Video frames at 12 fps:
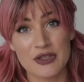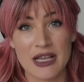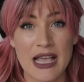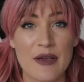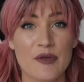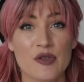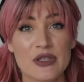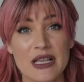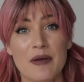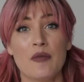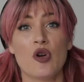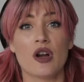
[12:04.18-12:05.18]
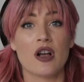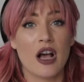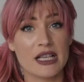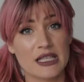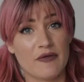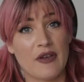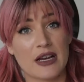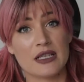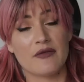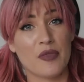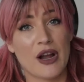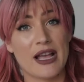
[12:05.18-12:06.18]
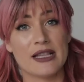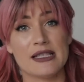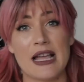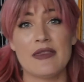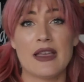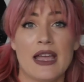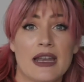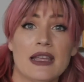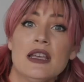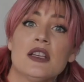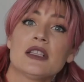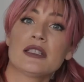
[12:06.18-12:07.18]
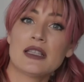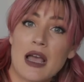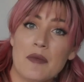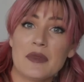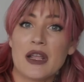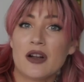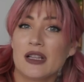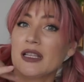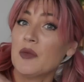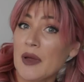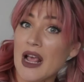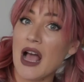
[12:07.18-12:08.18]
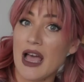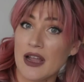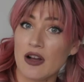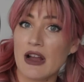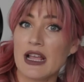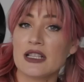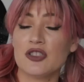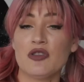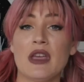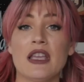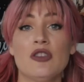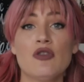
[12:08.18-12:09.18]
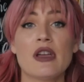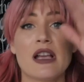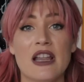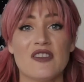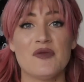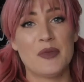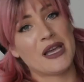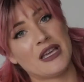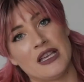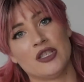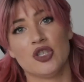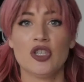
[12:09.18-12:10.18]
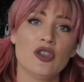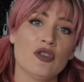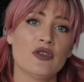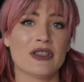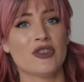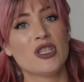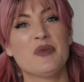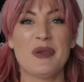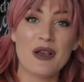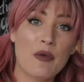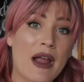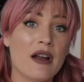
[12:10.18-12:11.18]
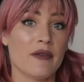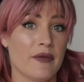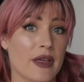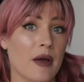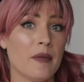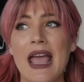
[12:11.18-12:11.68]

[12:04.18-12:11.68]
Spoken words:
I gave you some more cost-effective brands and then some that are a little bit higher end so that you can kind of pick and choose and just be aware of them.